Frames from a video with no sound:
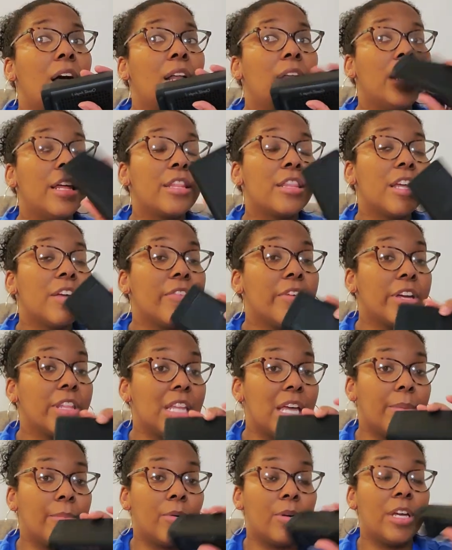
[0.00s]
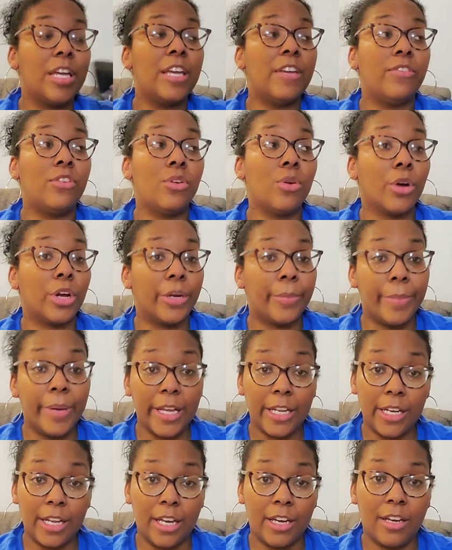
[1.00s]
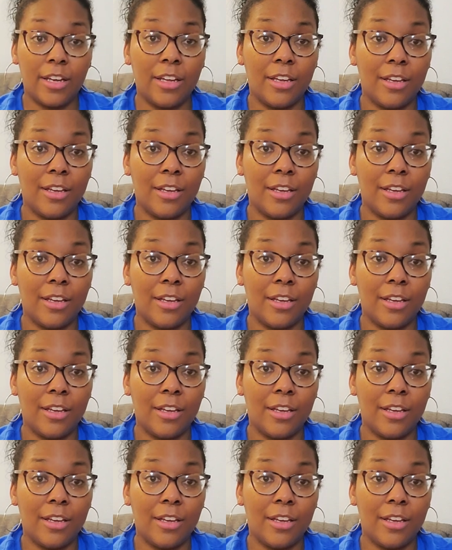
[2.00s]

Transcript: Let's say, for example, if you're on a picnic,